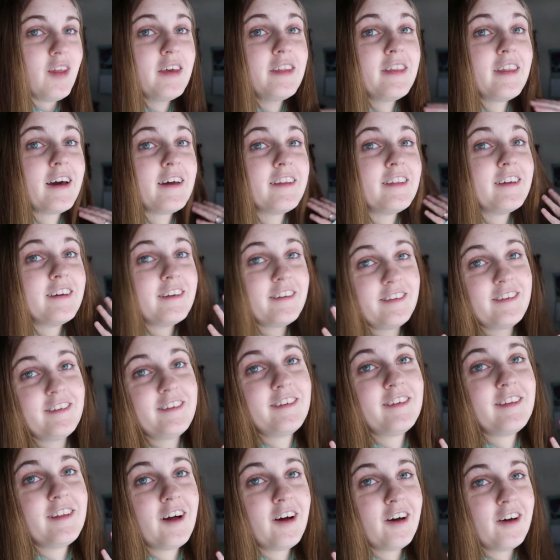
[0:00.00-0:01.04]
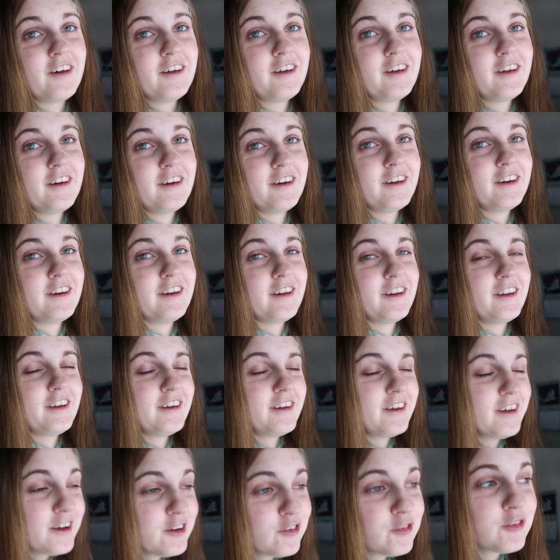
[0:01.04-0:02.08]
that this is not an
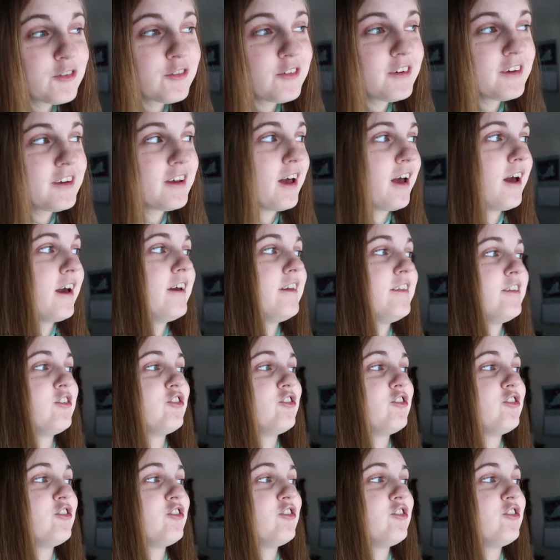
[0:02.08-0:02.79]
engagement ring, guys.